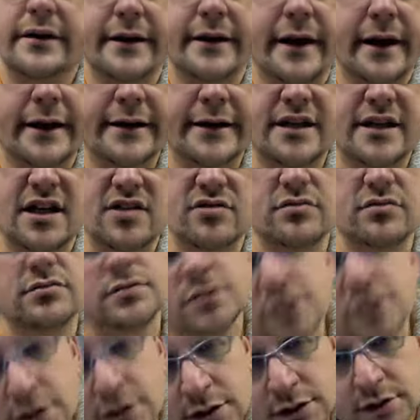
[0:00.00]
Not a touch.
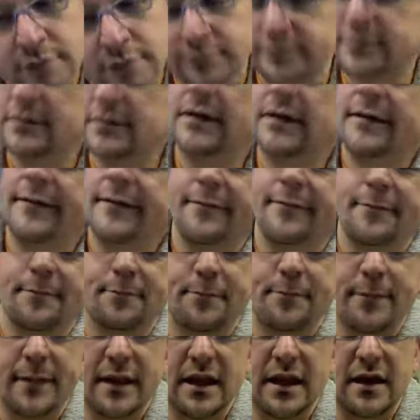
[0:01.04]

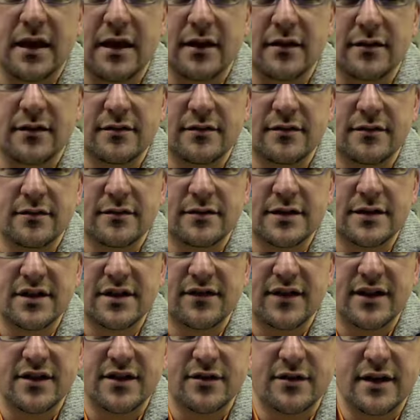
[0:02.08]
Okay, let's see if
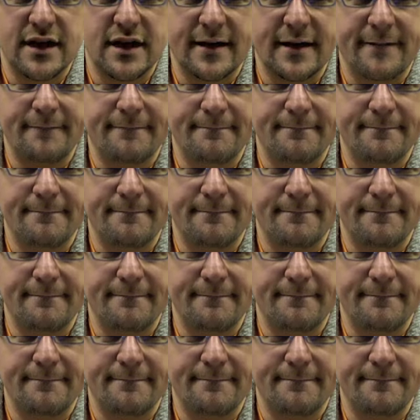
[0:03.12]
I do that.